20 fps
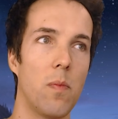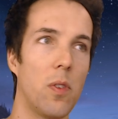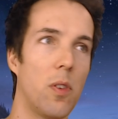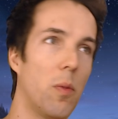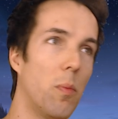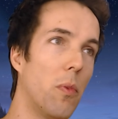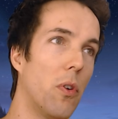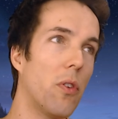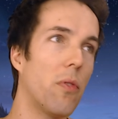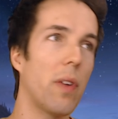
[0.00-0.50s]

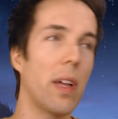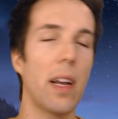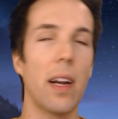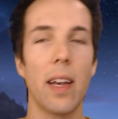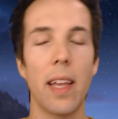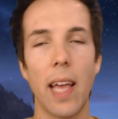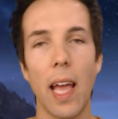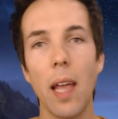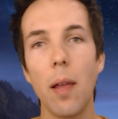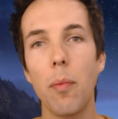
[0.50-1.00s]
the more
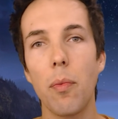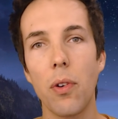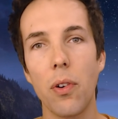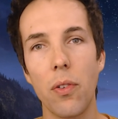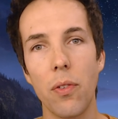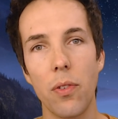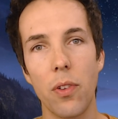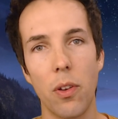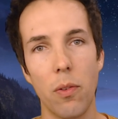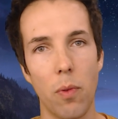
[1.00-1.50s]
readily
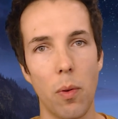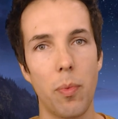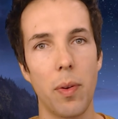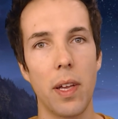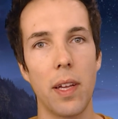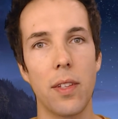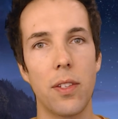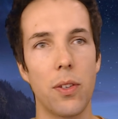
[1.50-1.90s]
able you will be